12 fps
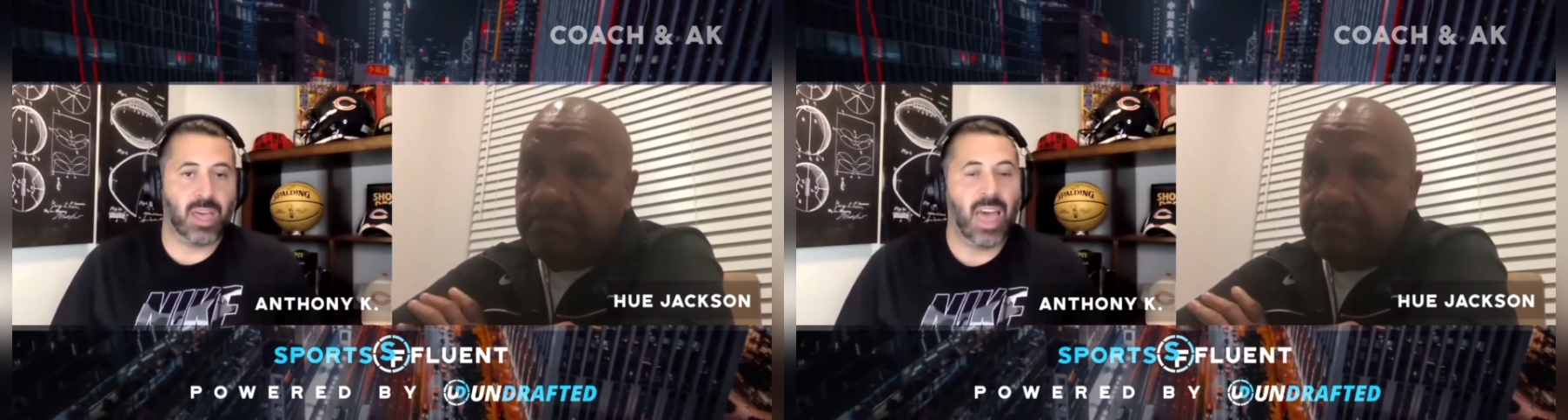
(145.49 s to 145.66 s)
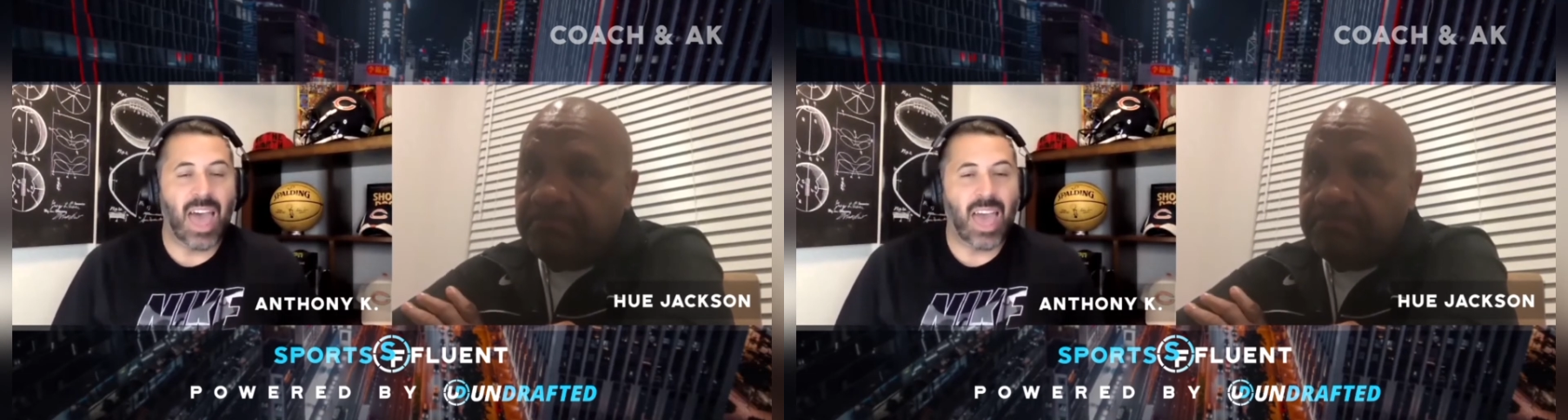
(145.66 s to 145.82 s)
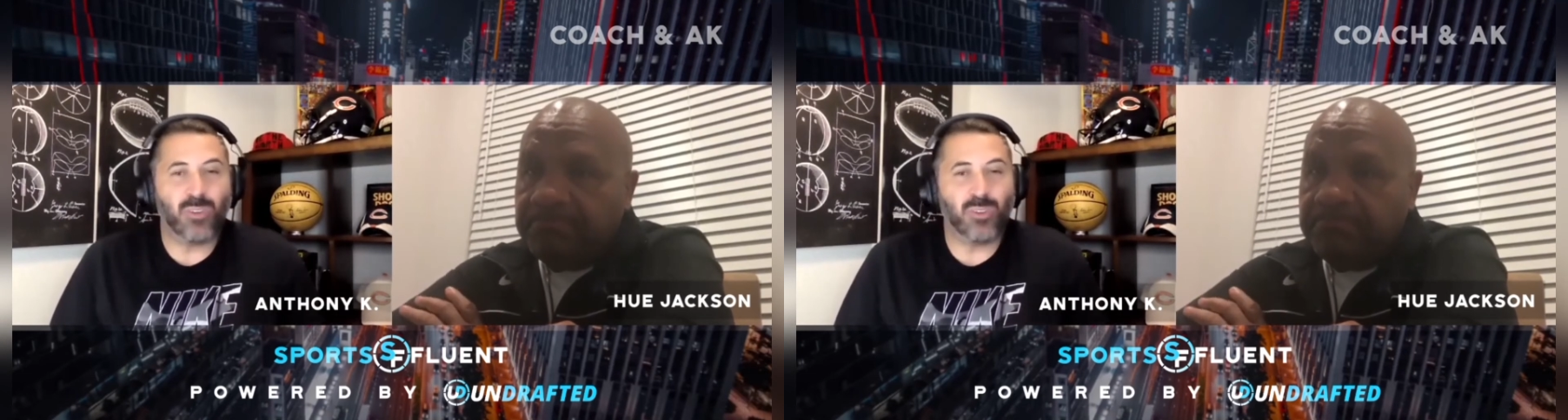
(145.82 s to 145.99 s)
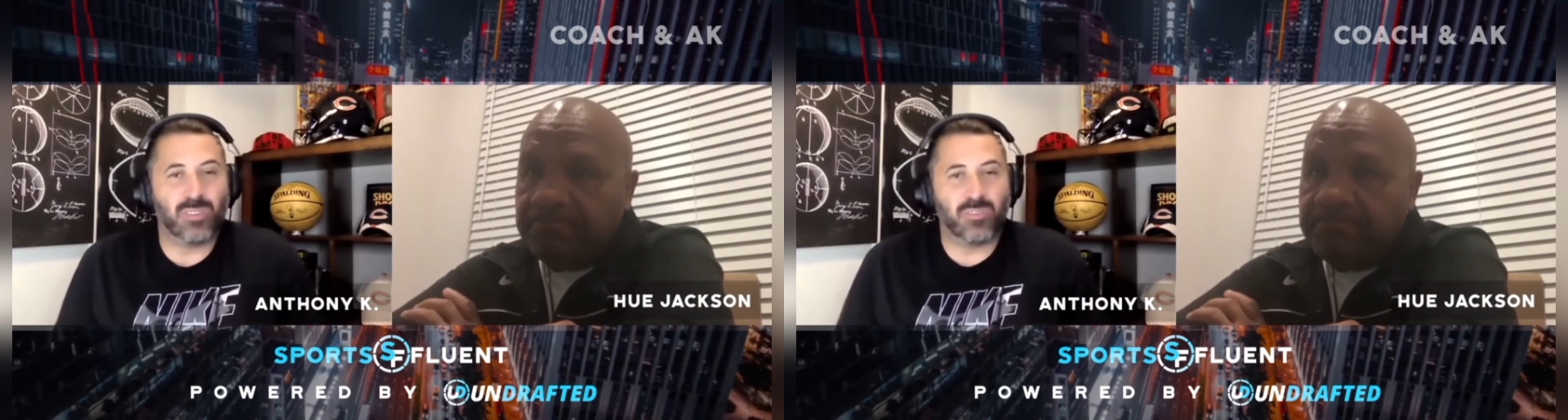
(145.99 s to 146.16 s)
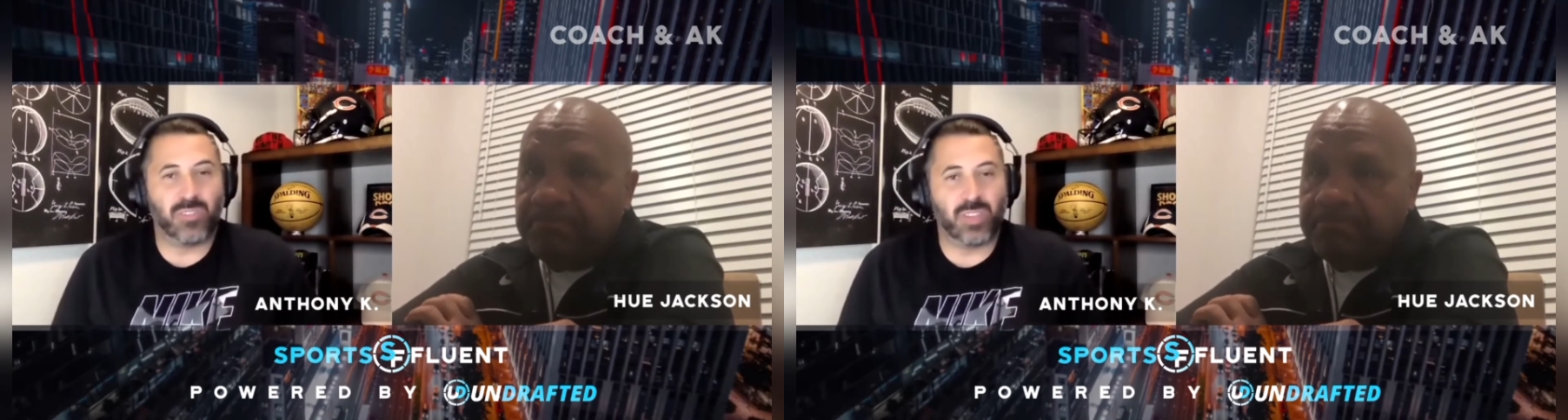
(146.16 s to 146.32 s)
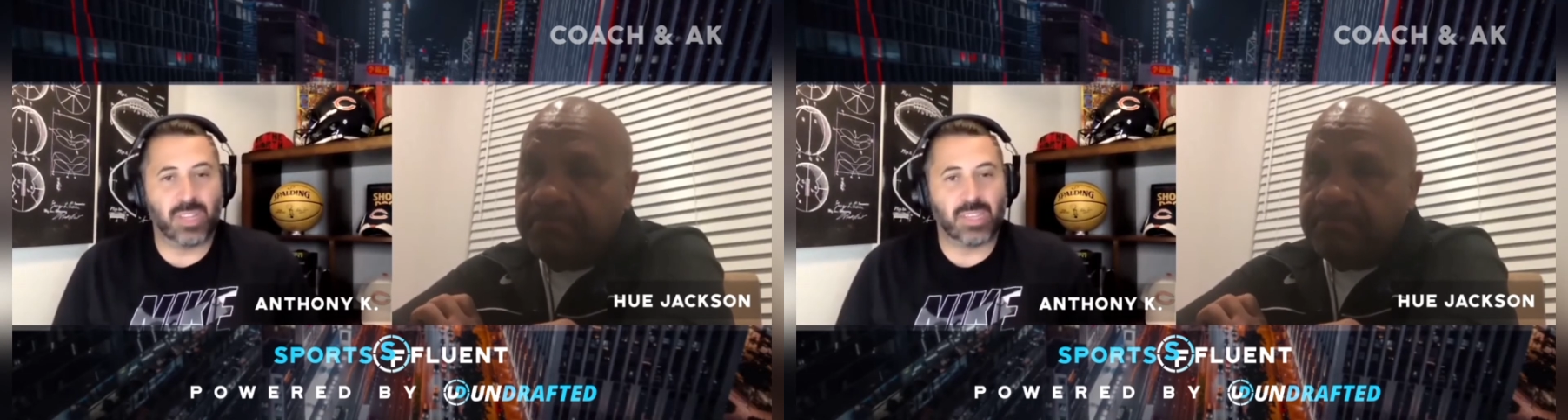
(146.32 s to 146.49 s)
I don't even
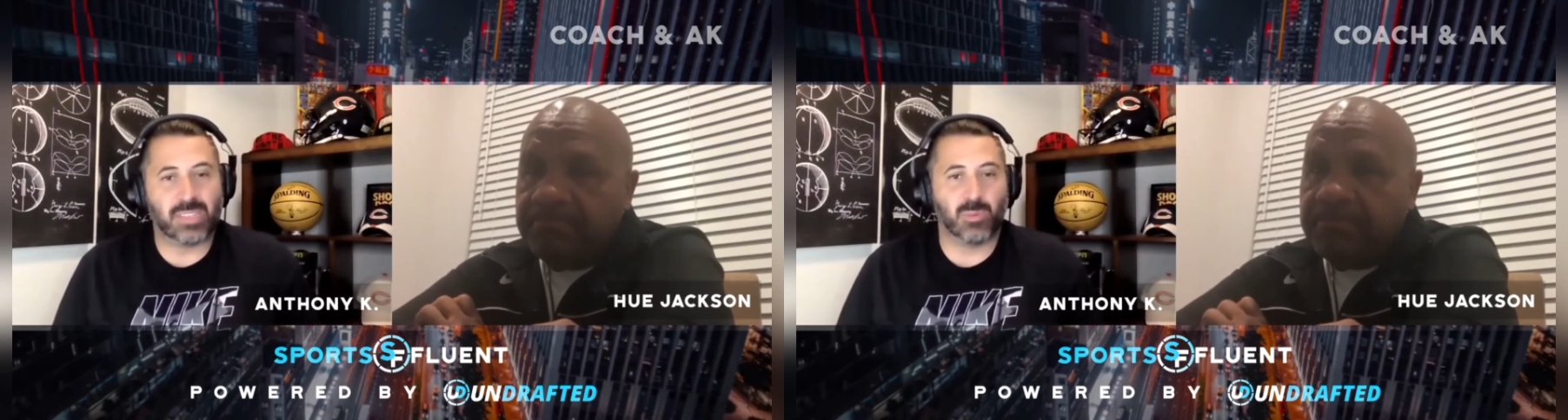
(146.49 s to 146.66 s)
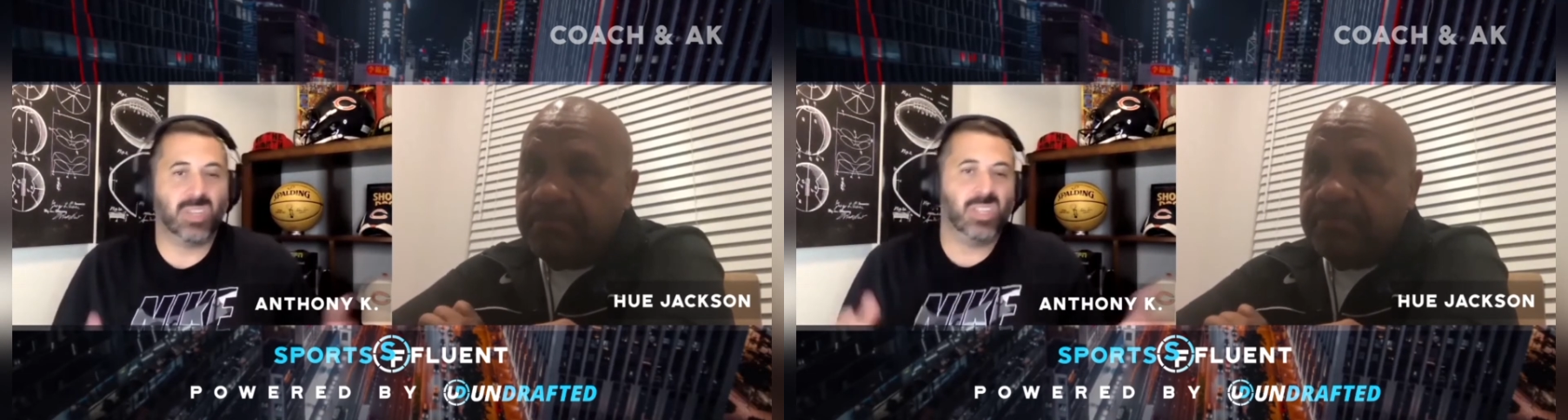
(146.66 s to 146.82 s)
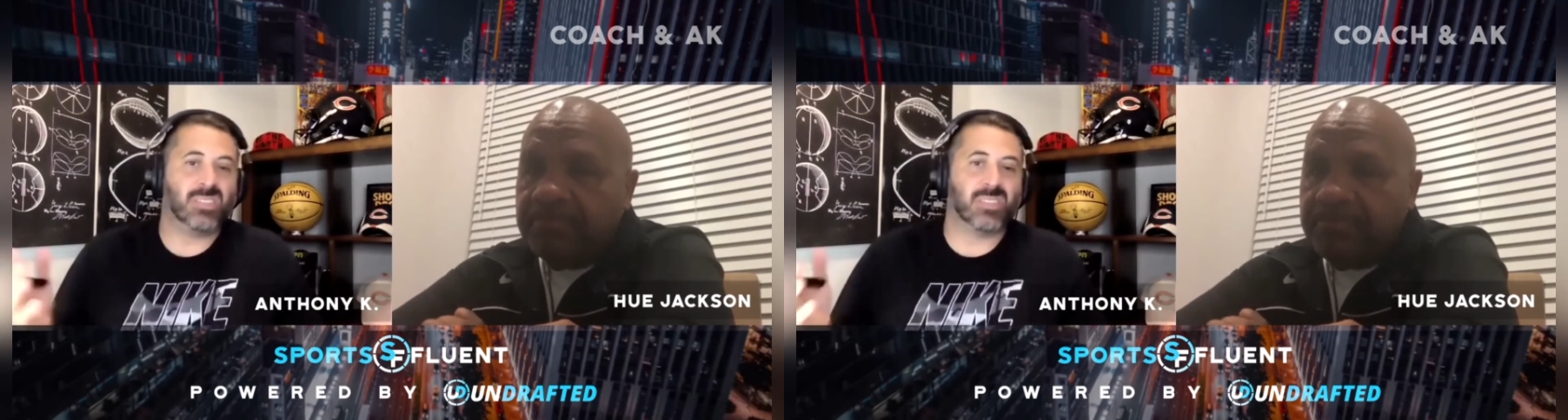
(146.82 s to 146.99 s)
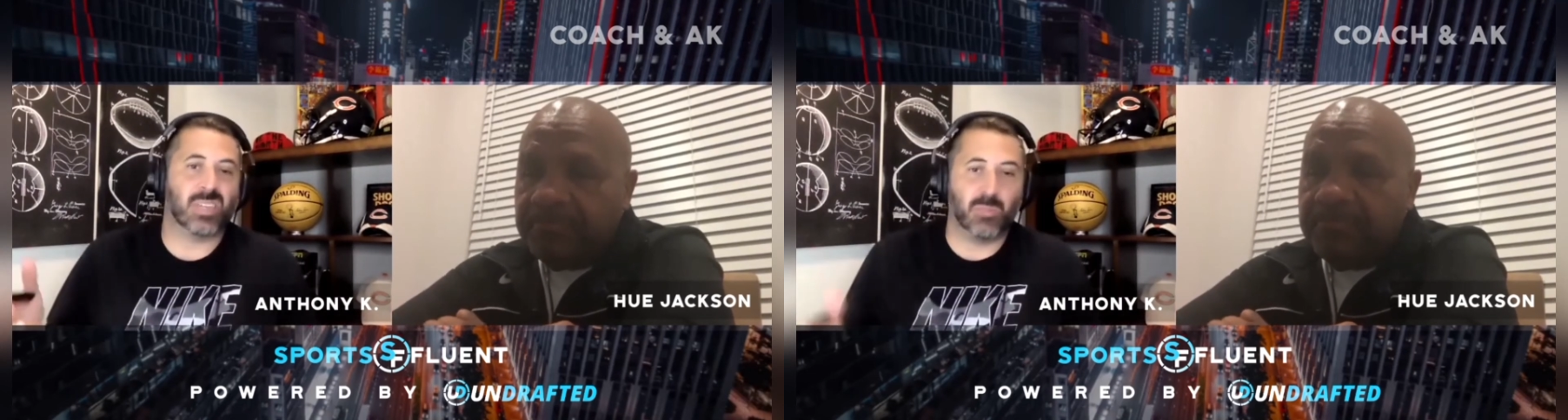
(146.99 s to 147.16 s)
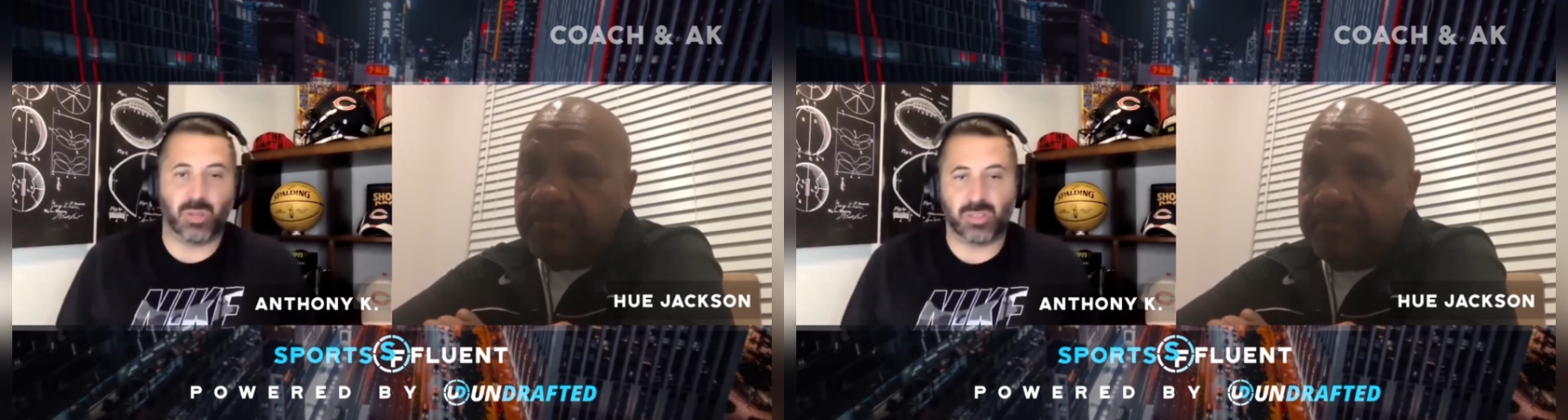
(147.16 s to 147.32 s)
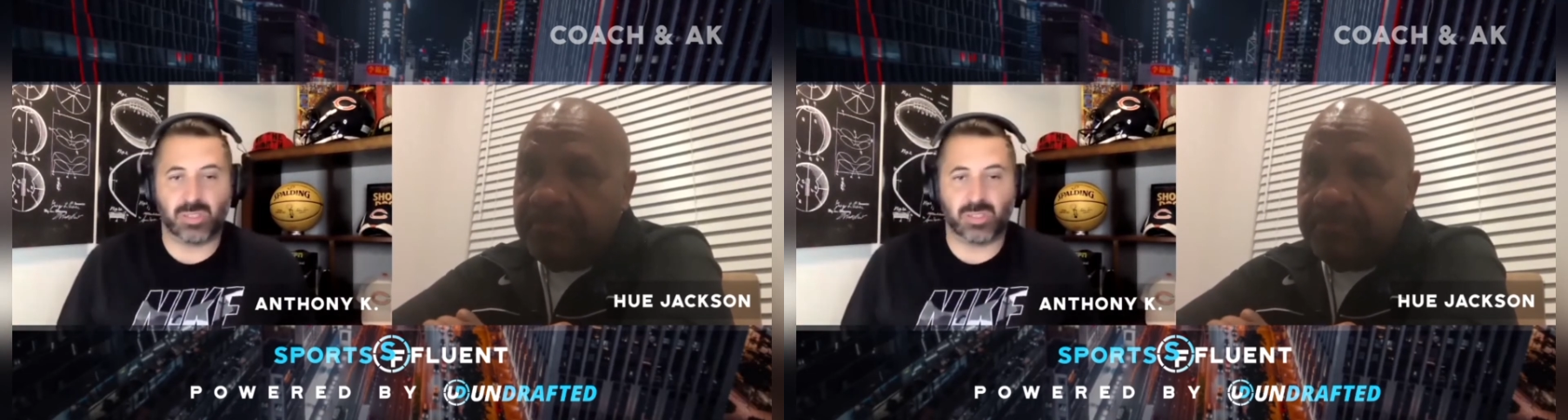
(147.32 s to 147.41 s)
feel like someone needs to come out as,